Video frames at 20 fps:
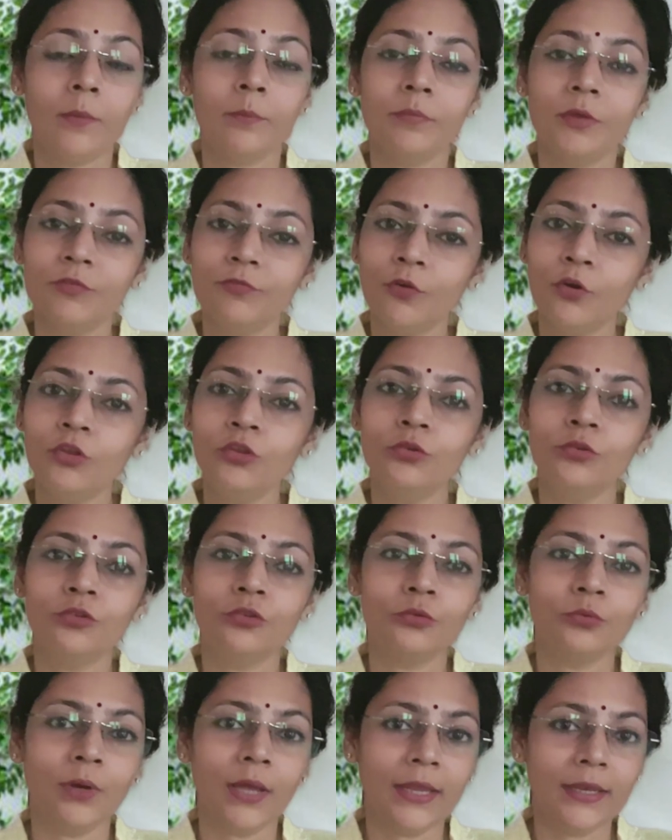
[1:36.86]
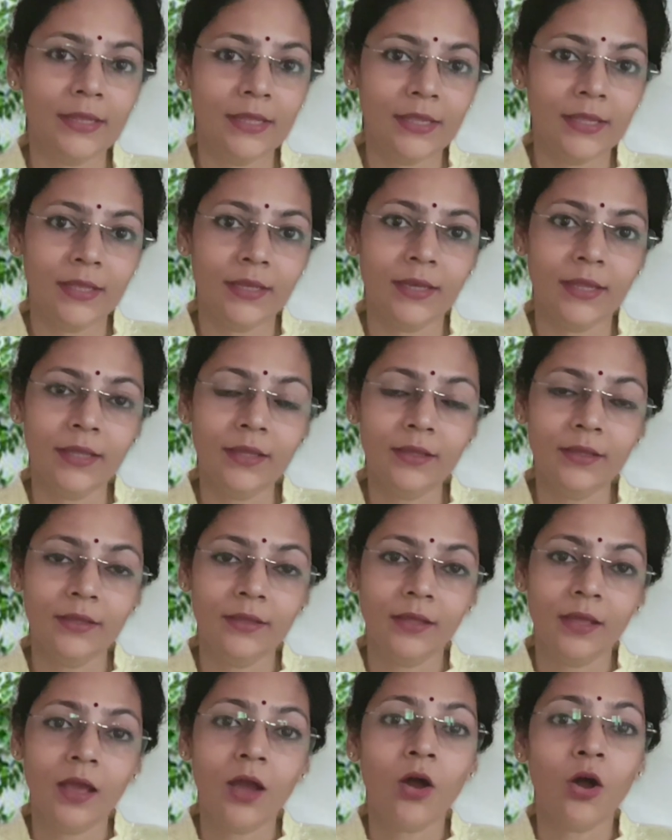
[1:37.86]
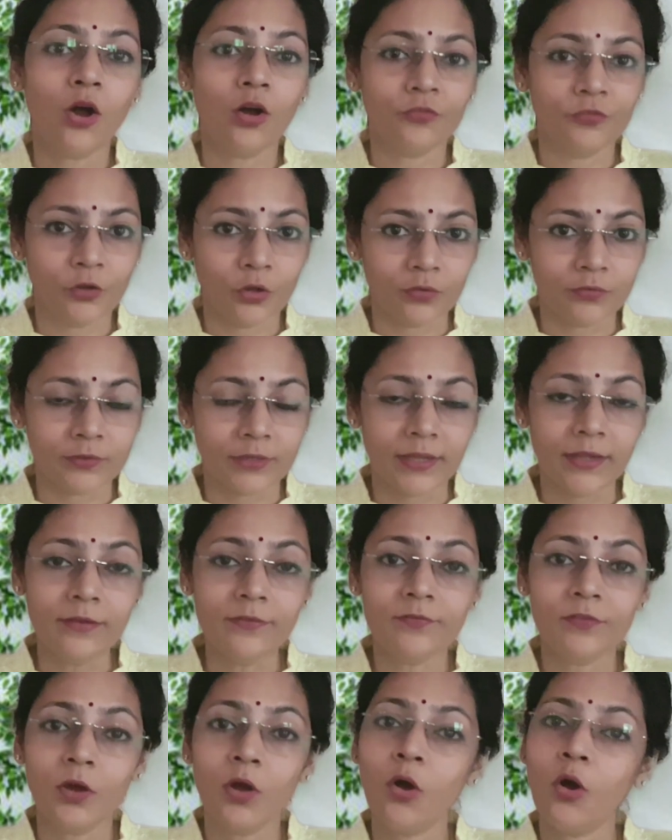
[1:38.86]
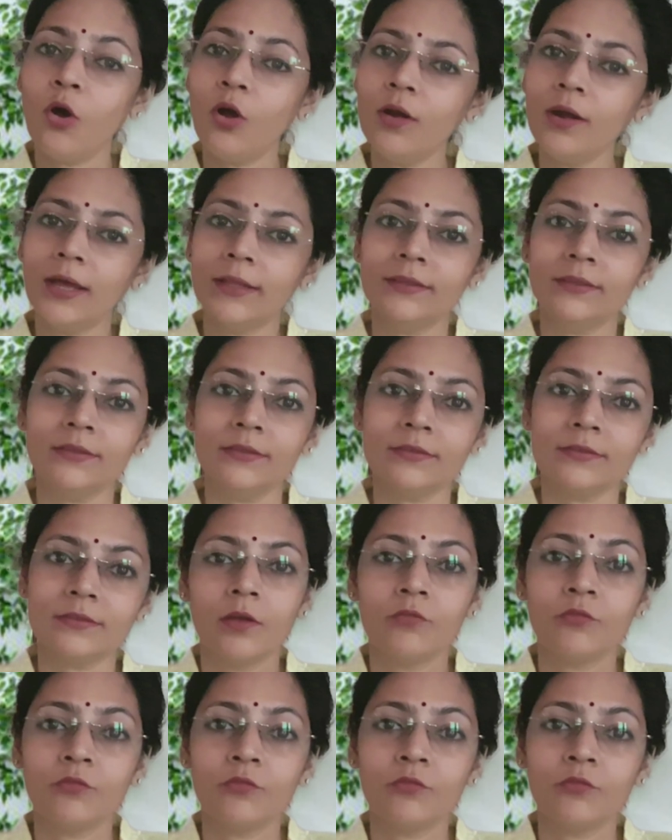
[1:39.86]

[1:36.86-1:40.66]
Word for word: before you do any healing of yourself or others.